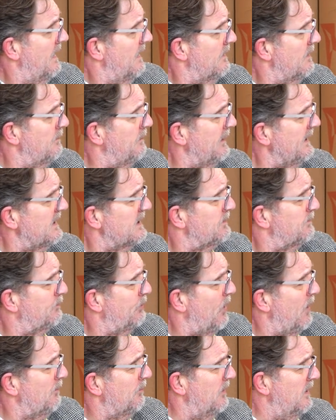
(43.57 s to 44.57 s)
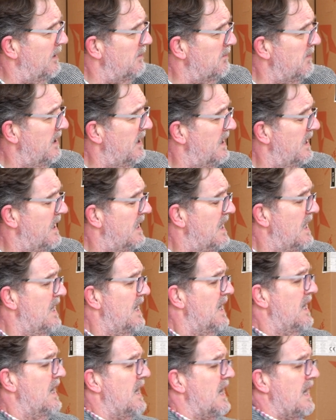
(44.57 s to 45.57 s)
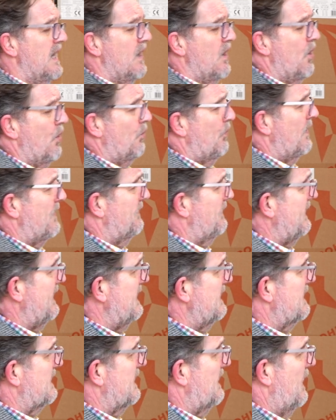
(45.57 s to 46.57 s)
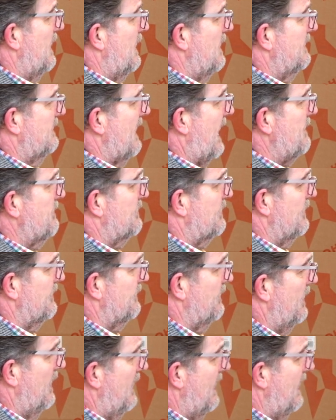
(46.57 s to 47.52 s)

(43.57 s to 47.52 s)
The biggest problem with these types of